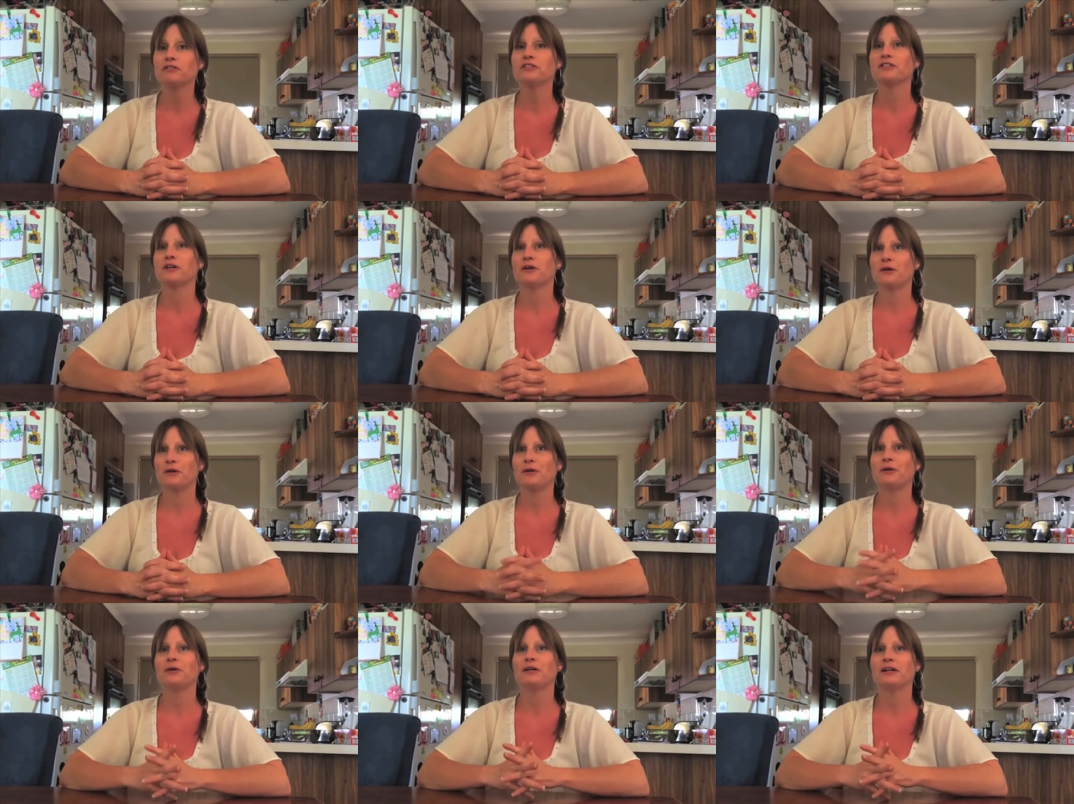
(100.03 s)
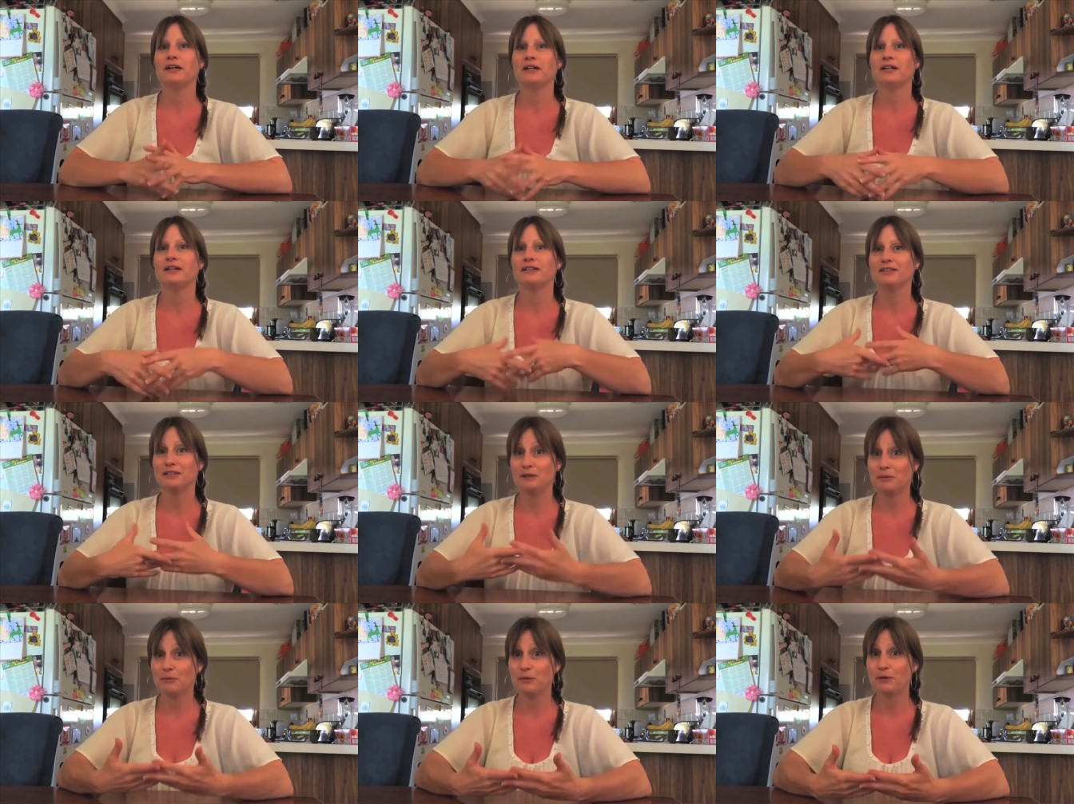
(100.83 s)
so uh, a
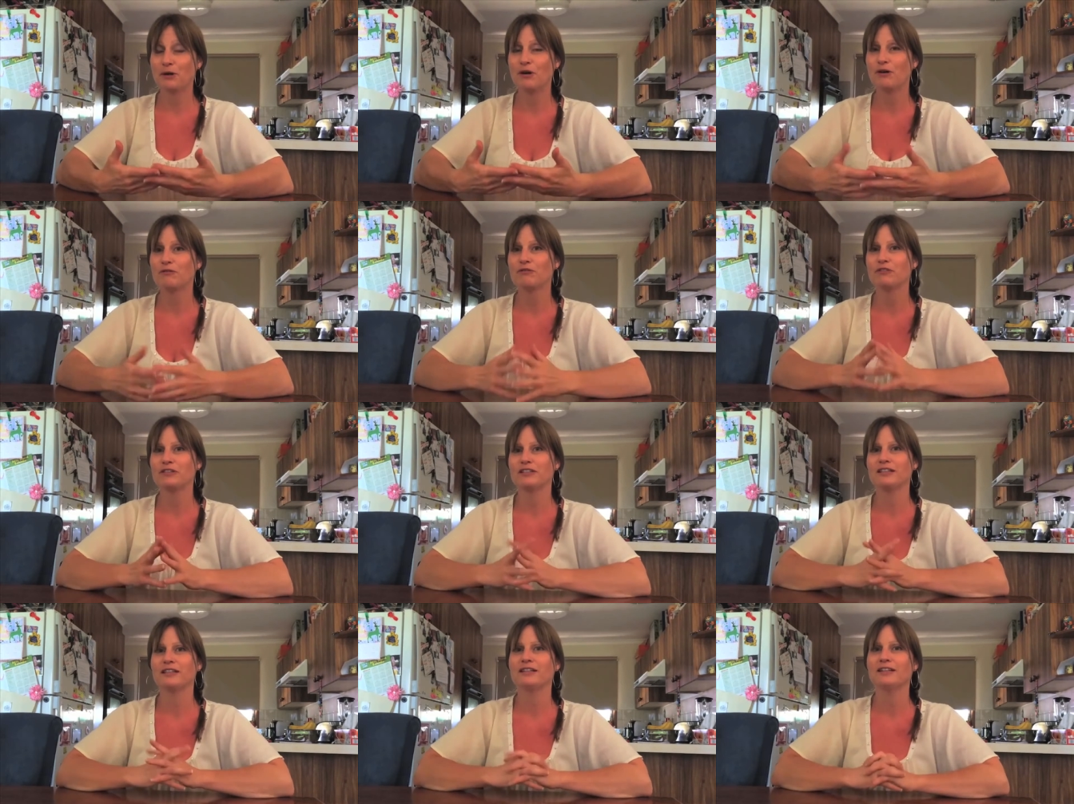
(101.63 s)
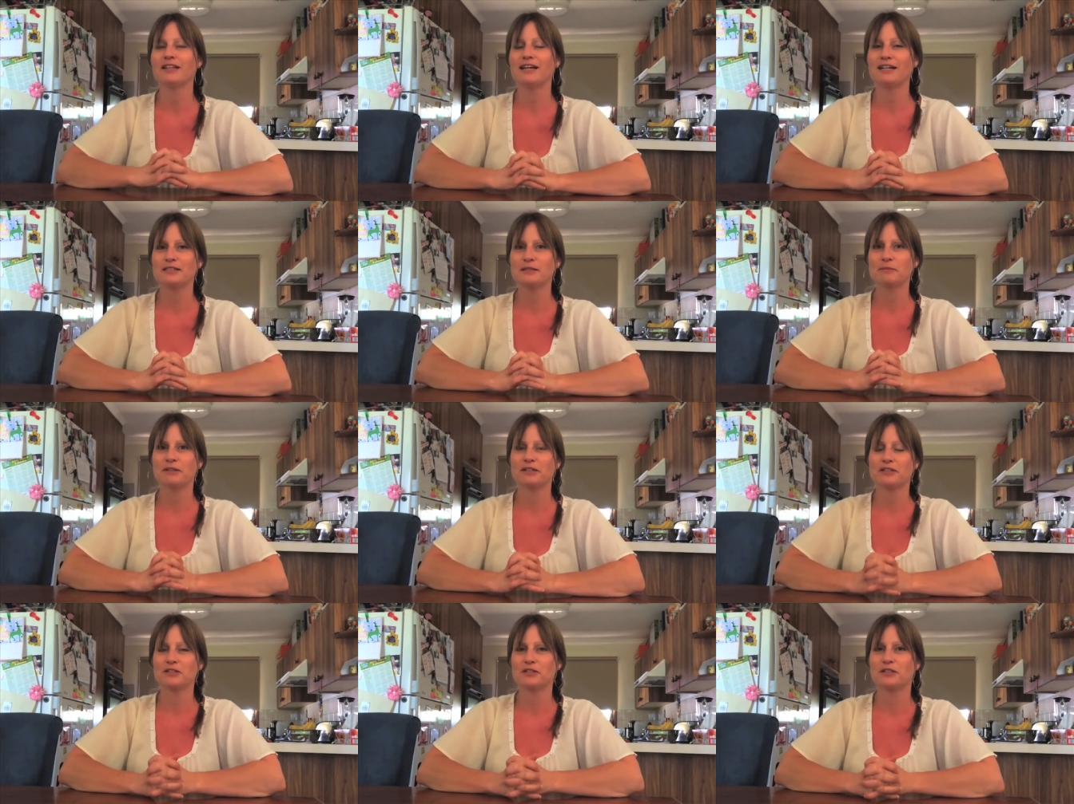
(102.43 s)
little more confident in class.
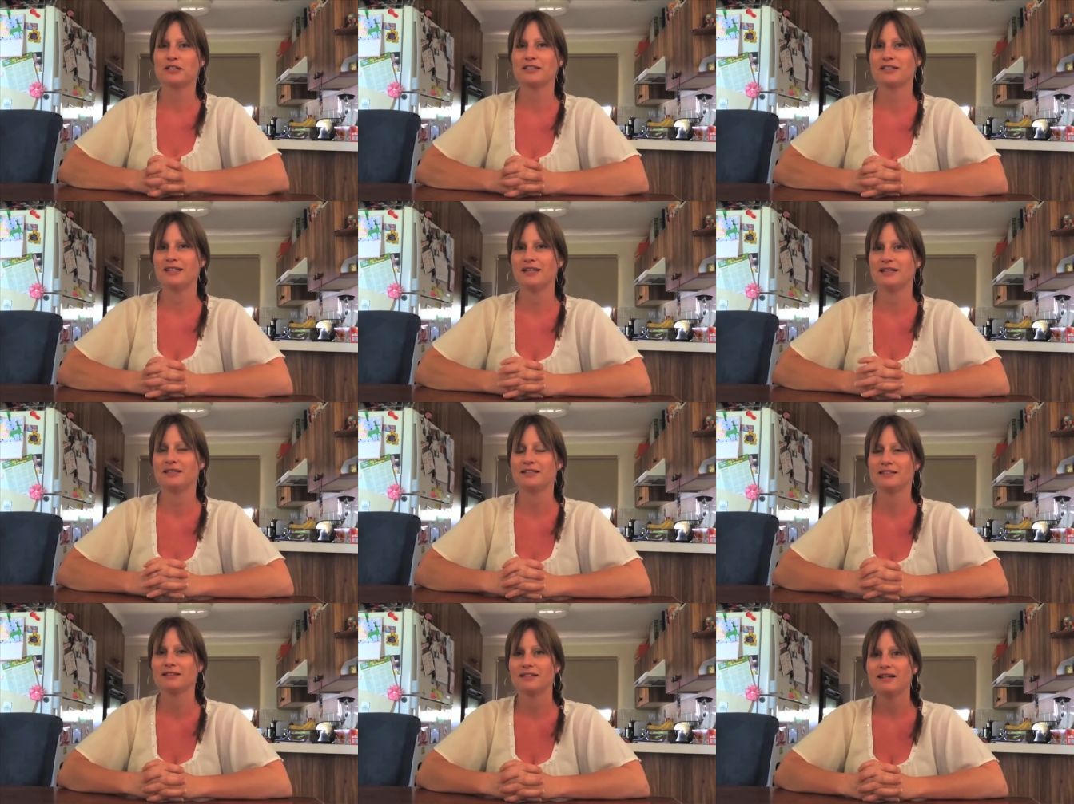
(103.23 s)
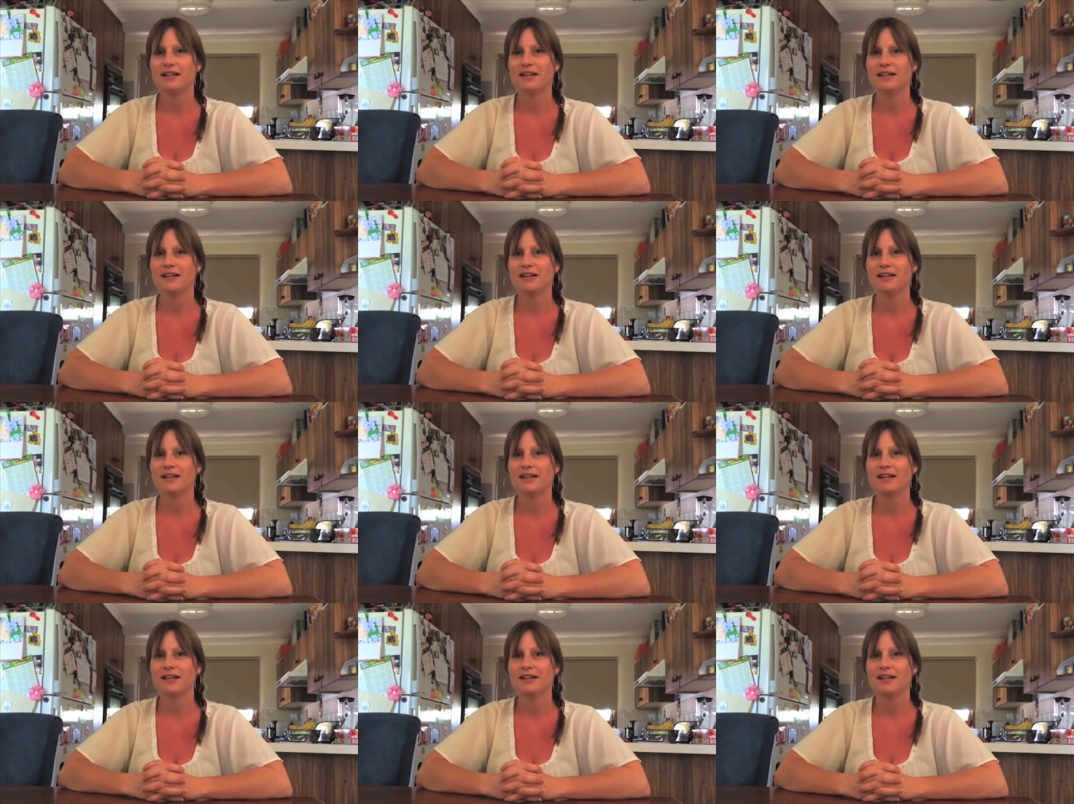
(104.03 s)
My instructor has